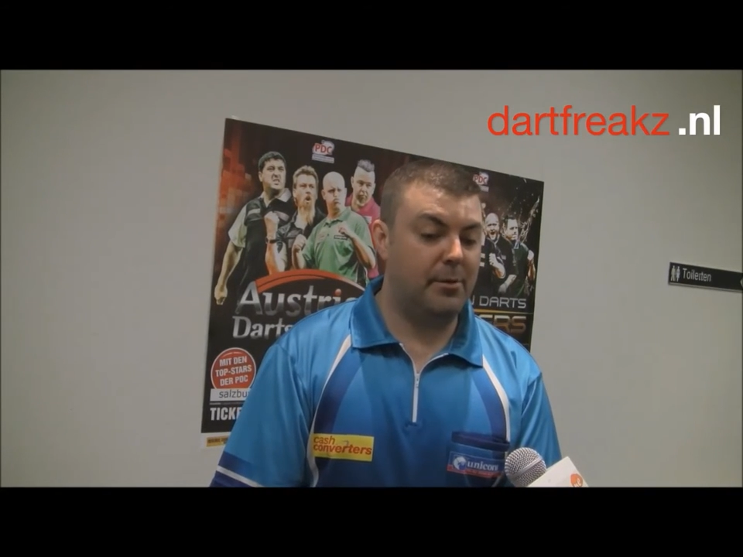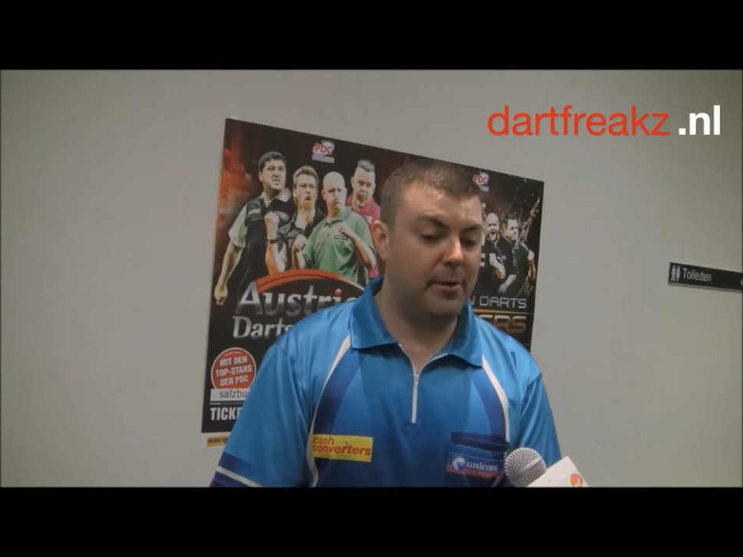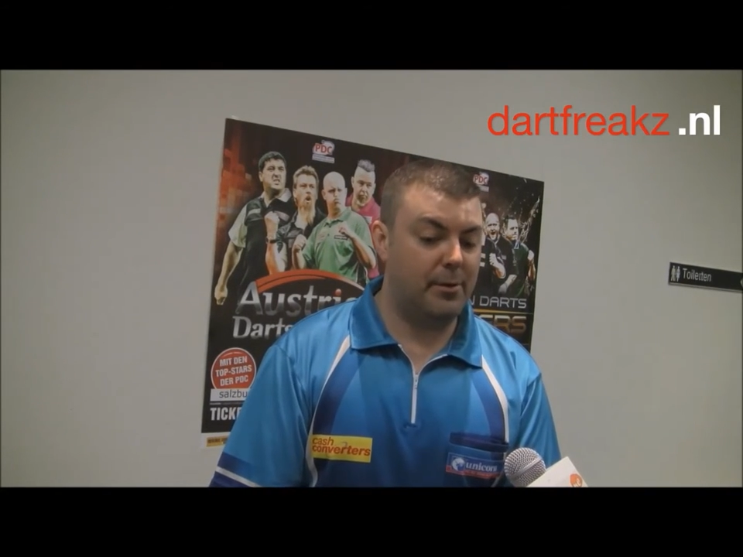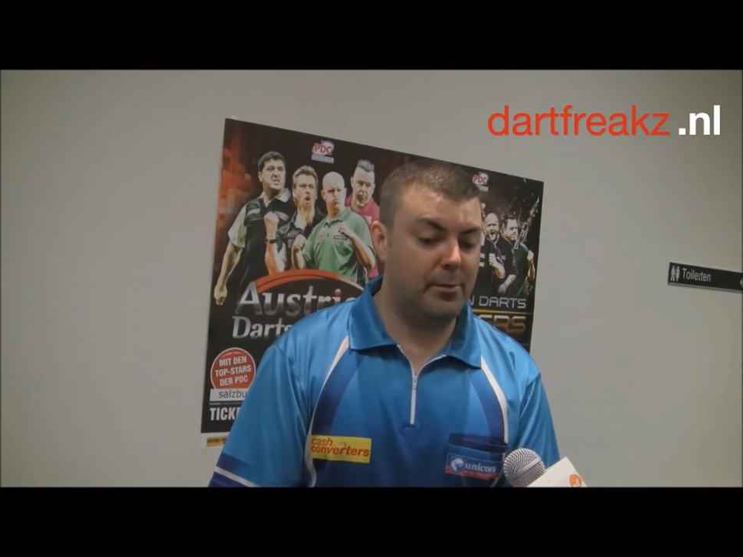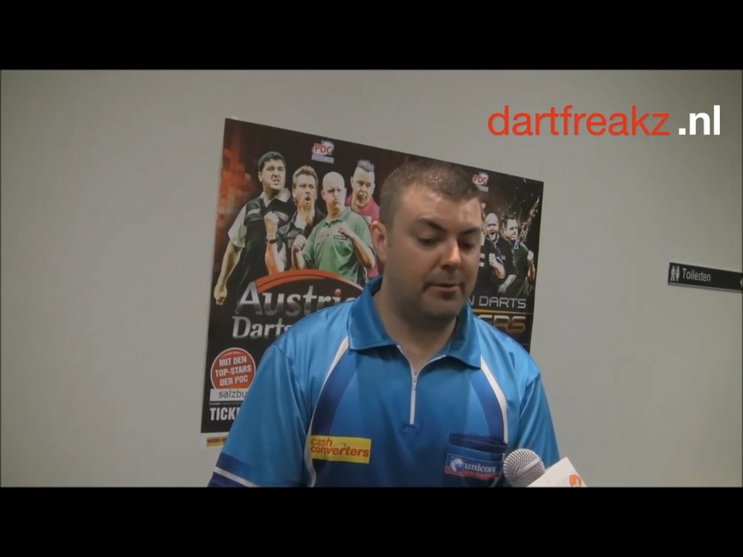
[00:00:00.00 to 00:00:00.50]

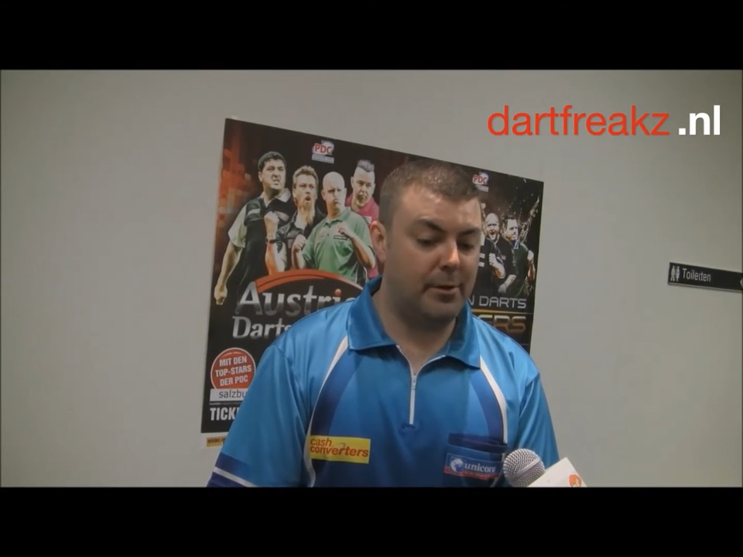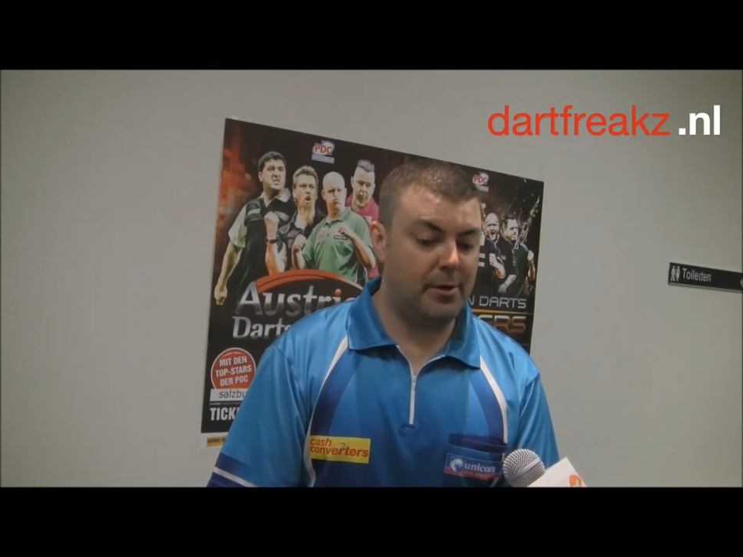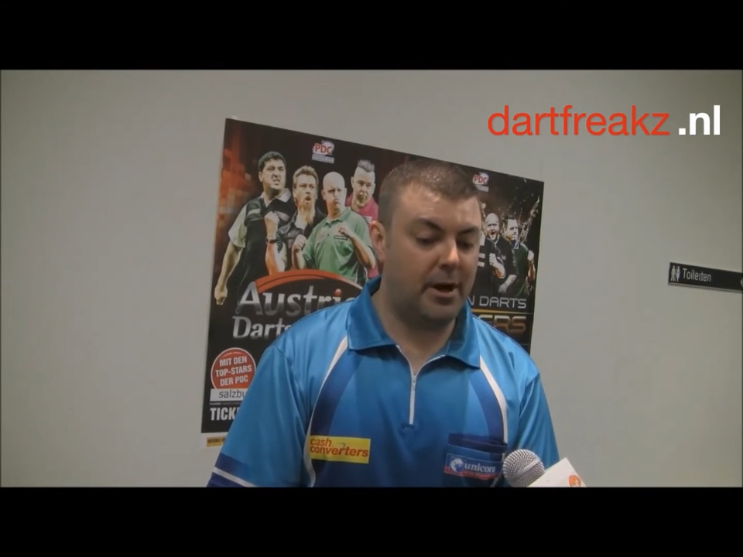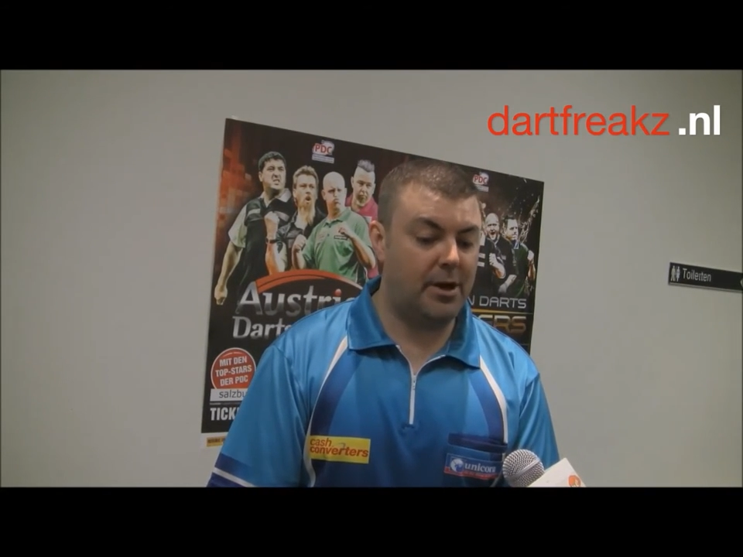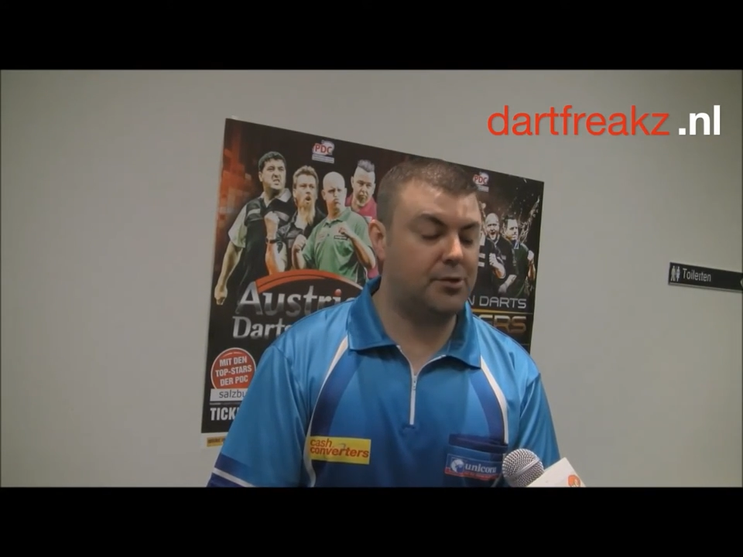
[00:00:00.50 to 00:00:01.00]
we've
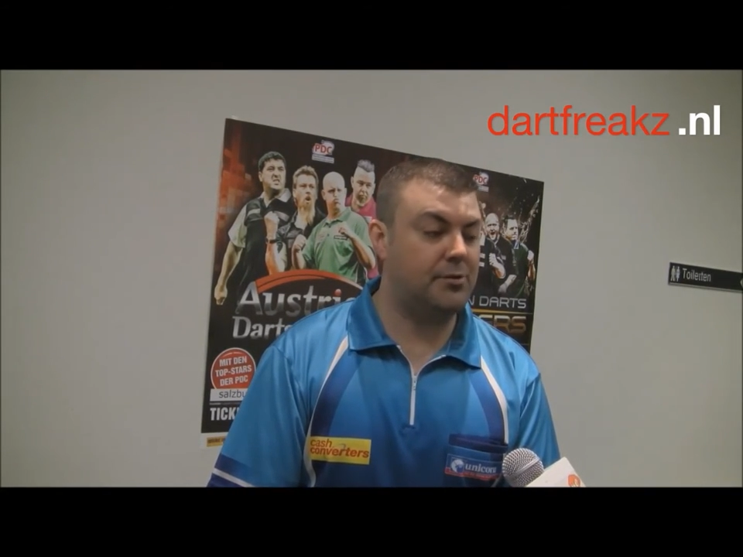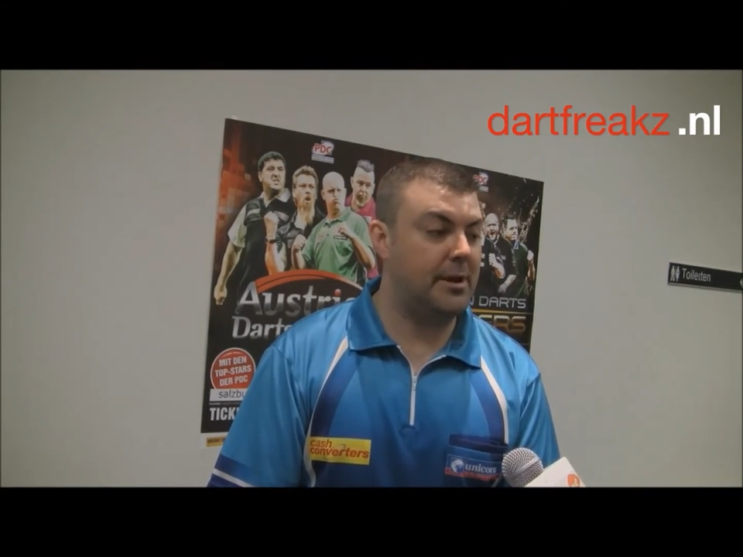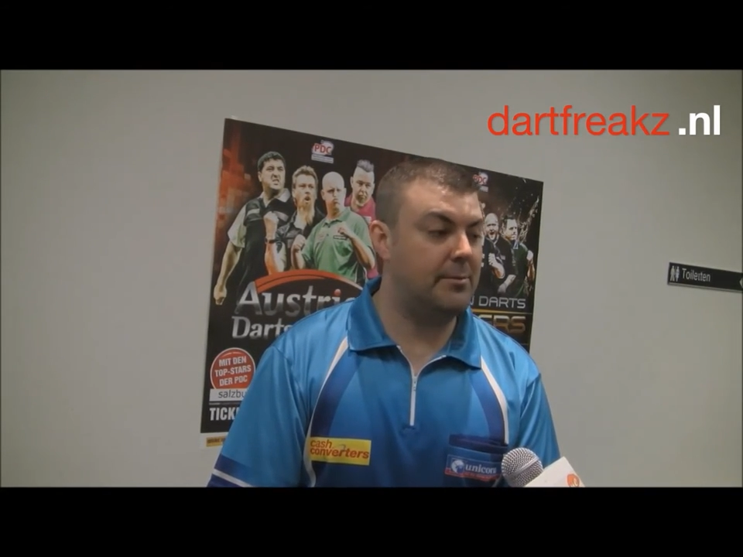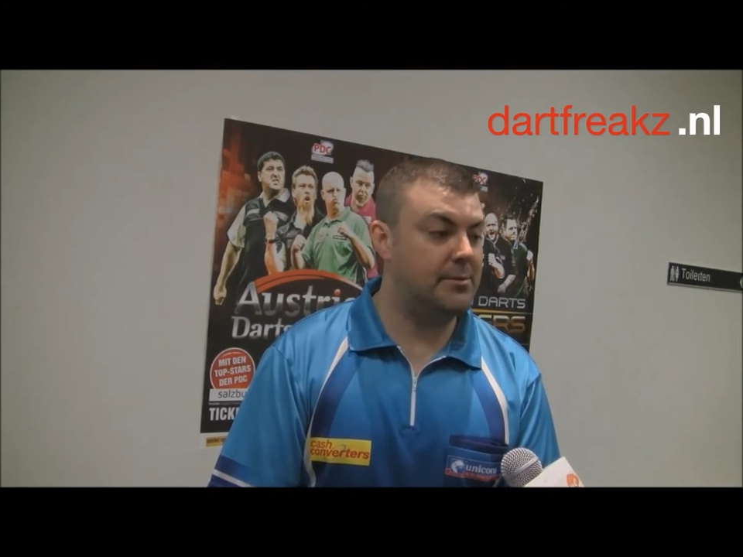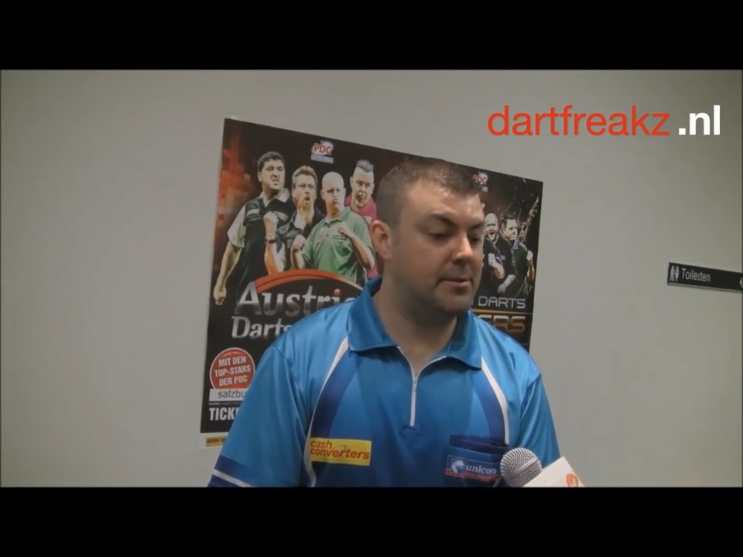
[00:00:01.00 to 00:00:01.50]
all got our
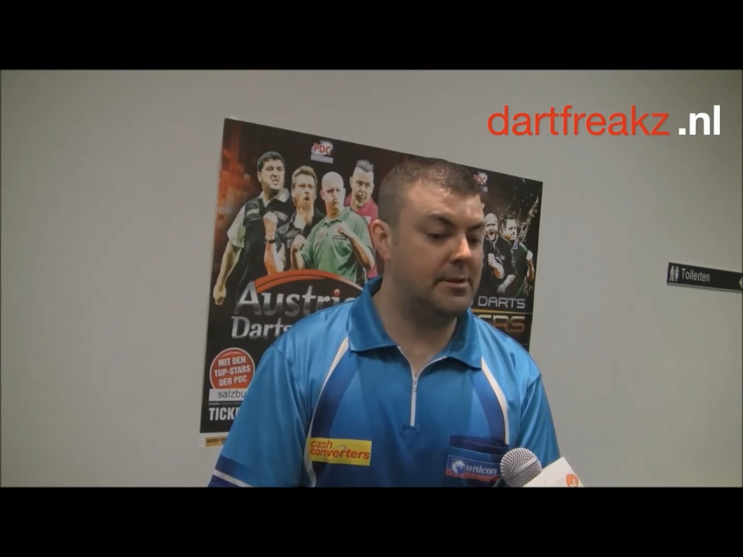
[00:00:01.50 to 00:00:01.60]
dreams